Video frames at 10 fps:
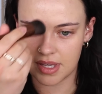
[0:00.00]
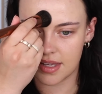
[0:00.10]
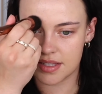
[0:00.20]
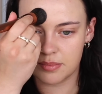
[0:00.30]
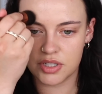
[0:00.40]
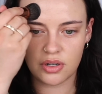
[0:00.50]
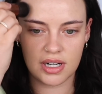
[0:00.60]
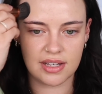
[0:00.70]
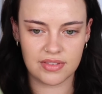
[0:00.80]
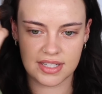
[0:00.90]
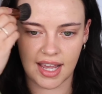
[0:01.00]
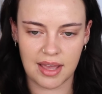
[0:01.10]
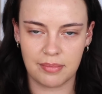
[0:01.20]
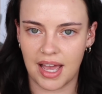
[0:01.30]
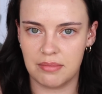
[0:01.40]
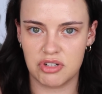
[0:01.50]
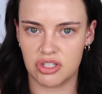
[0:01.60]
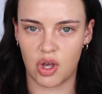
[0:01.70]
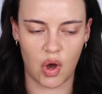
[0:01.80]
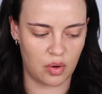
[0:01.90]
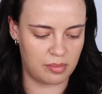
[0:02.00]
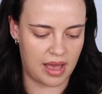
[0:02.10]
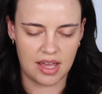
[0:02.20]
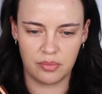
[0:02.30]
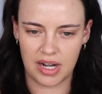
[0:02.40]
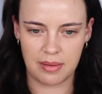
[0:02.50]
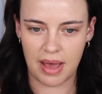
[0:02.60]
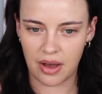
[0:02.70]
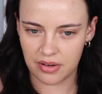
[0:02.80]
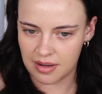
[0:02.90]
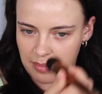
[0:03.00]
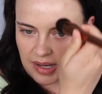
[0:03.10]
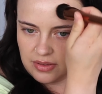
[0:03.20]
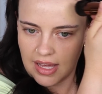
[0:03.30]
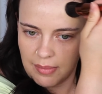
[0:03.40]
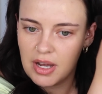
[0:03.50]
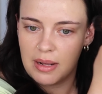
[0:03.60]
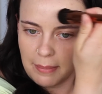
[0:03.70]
because the majority of the time I'm just home. And when I'm out and about, I'm on a